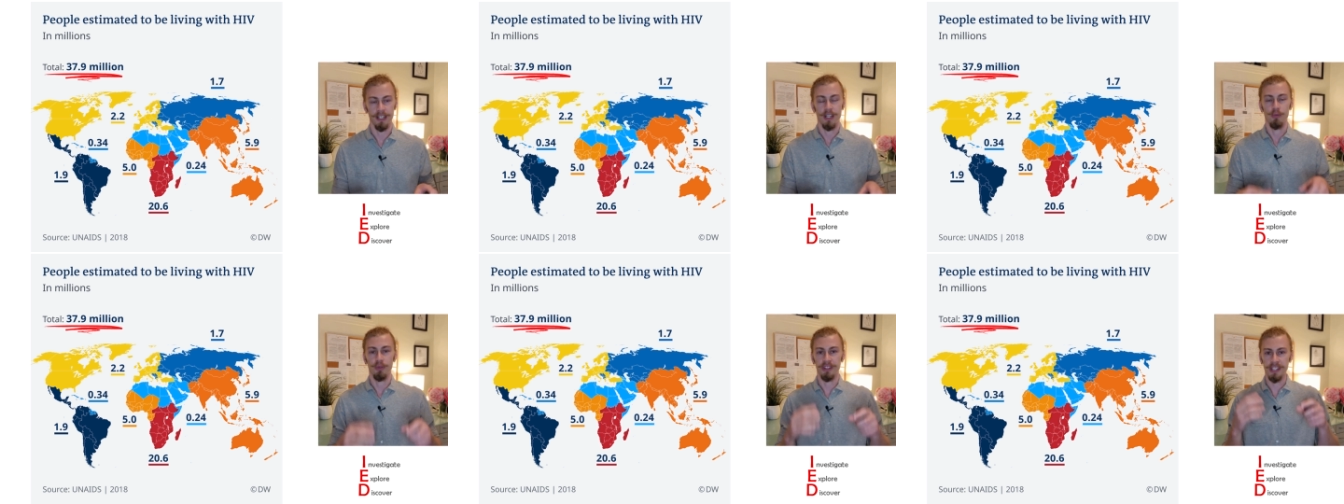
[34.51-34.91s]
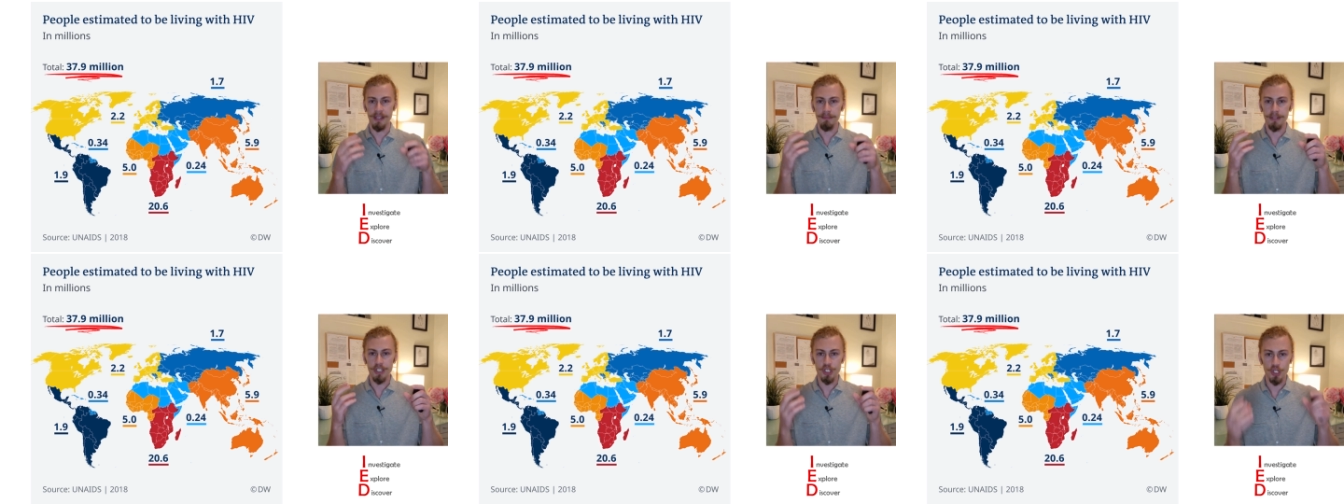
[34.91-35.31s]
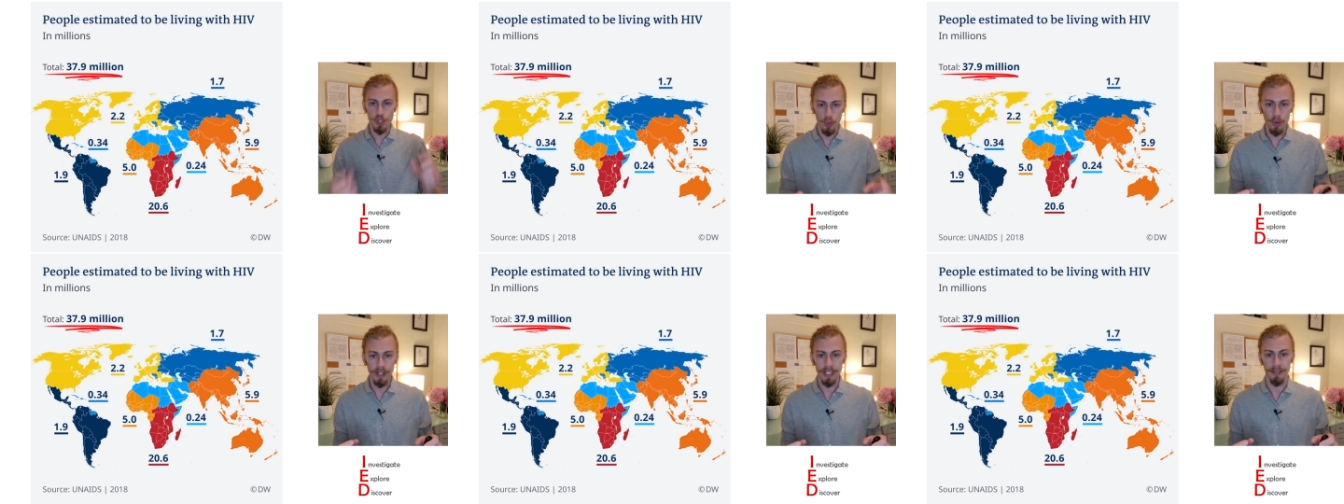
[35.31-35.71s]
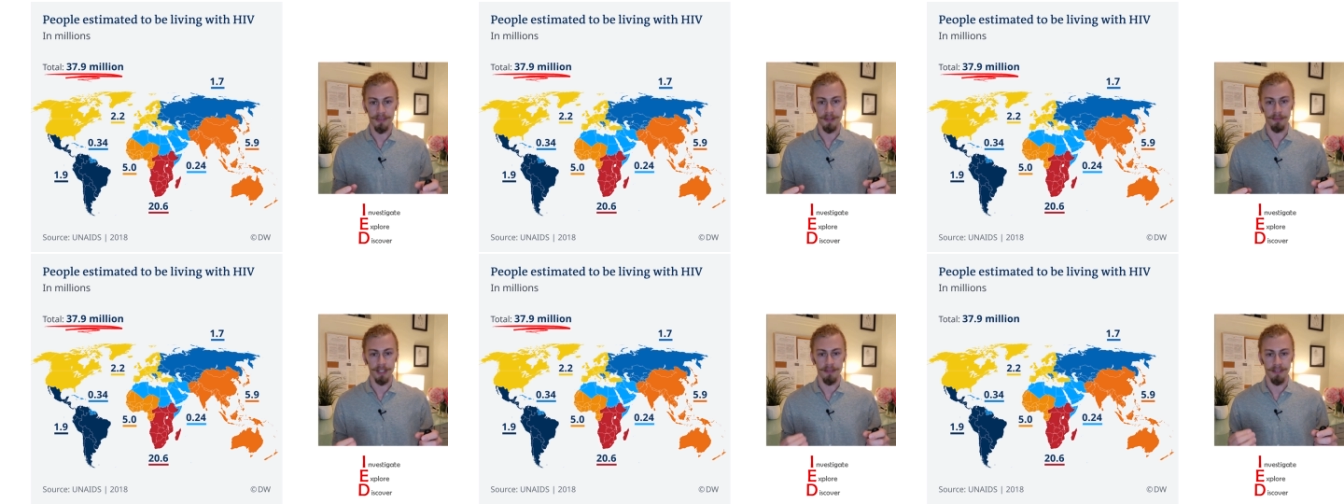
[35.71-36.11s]
with the majority of
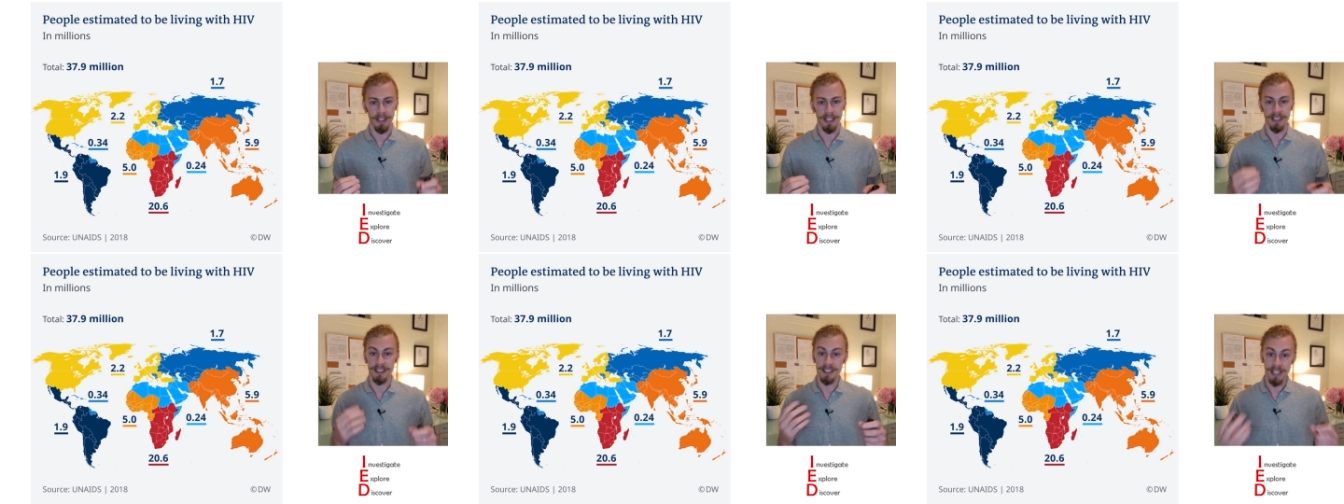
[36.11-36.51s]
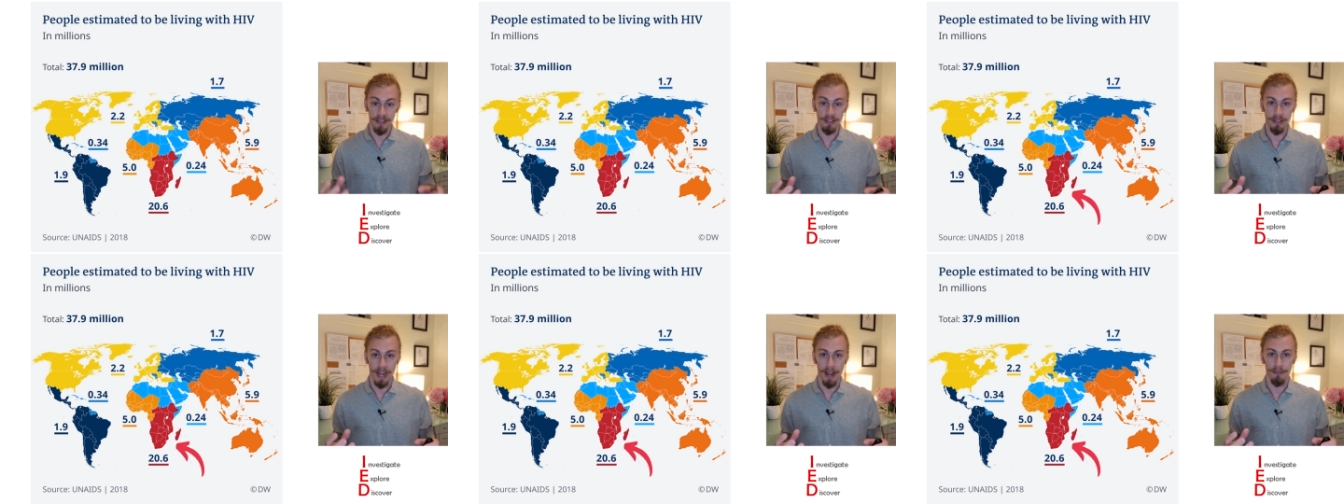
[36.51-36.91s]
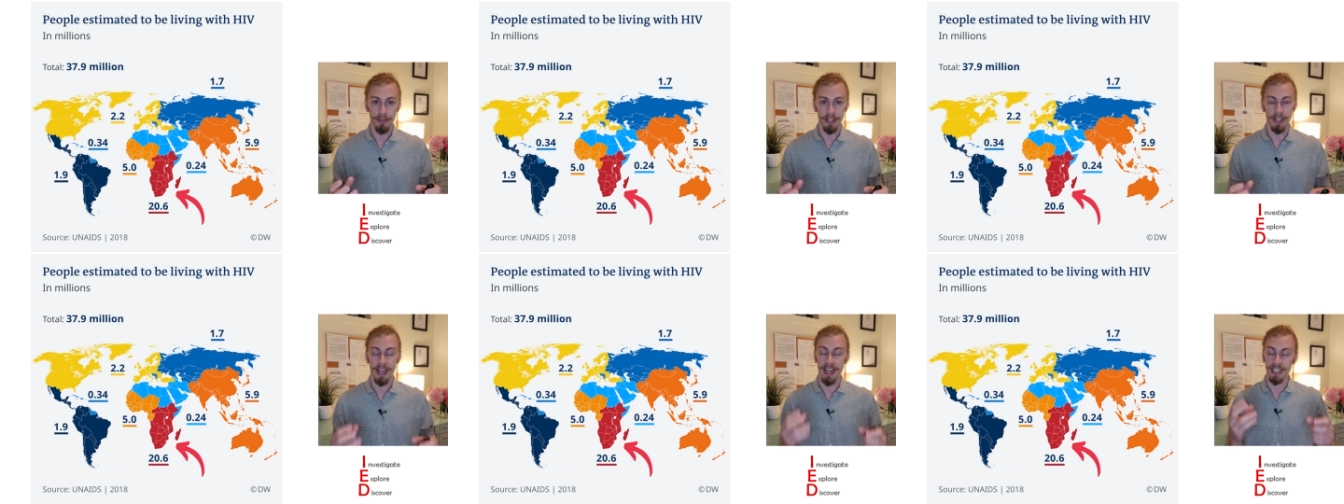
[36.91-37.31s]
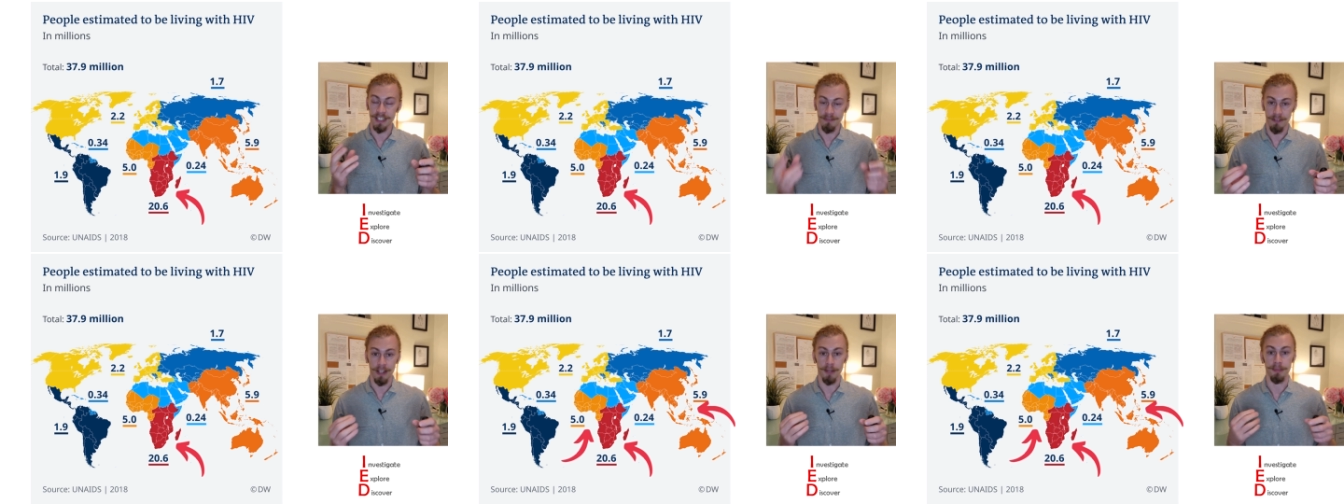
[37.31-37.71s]
them living in southern Africa and
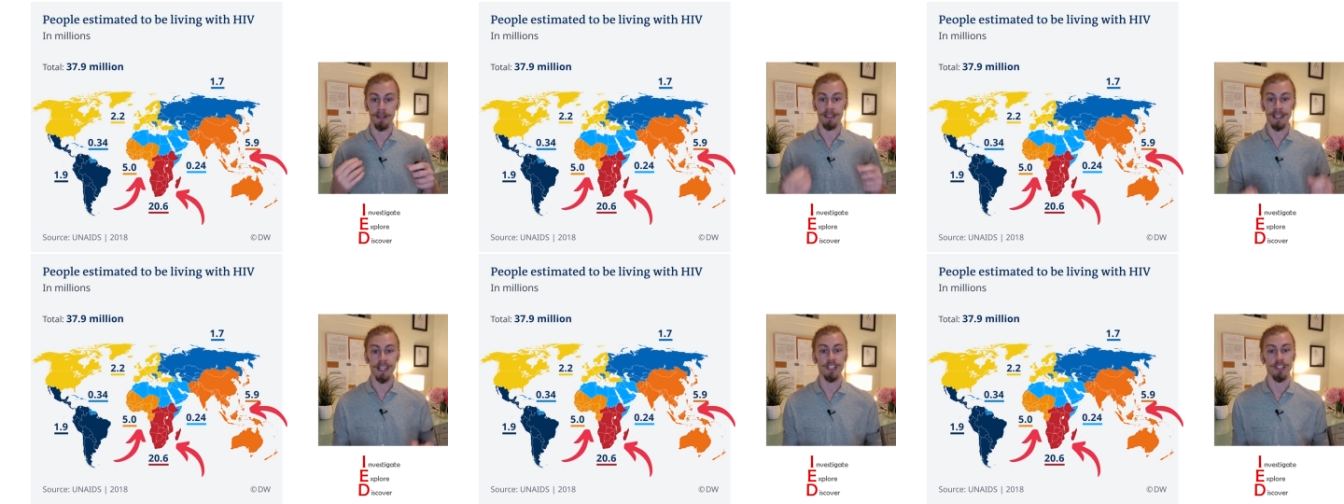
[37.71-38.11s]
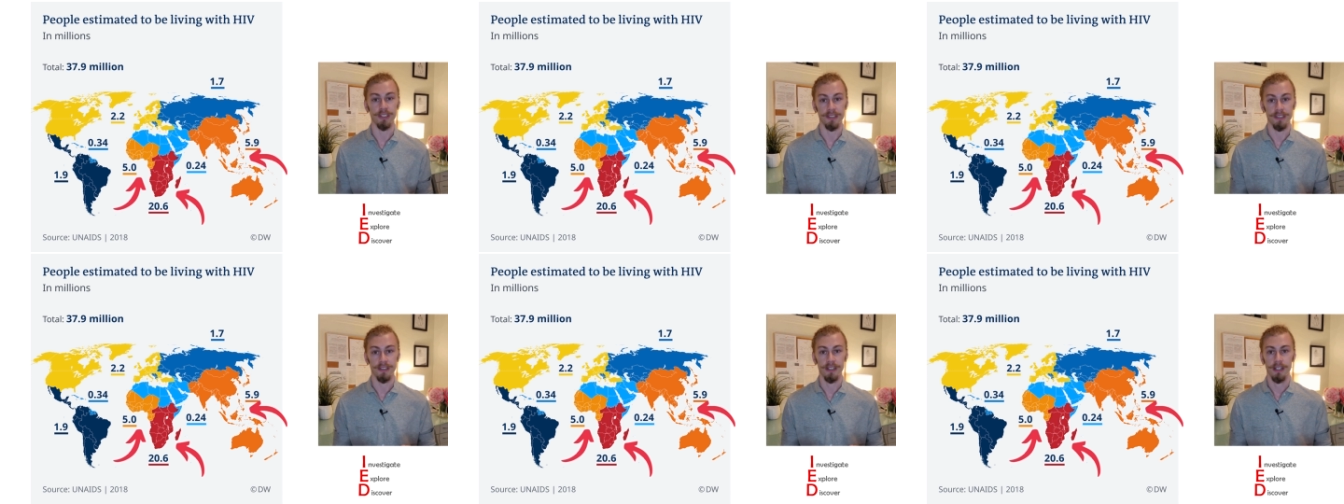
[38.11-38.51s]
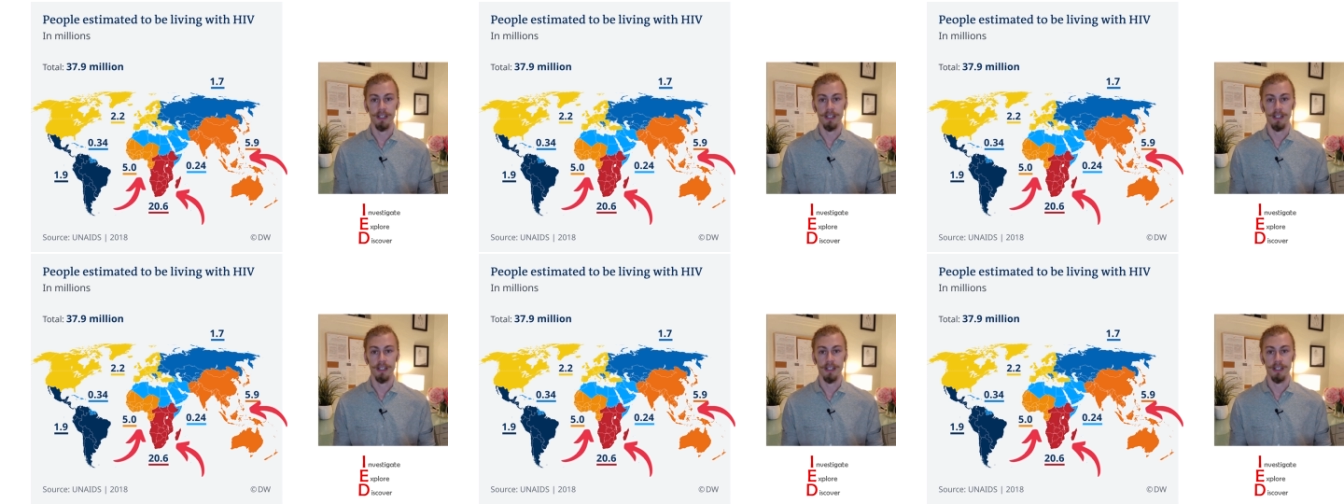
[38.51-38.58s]
developing nations.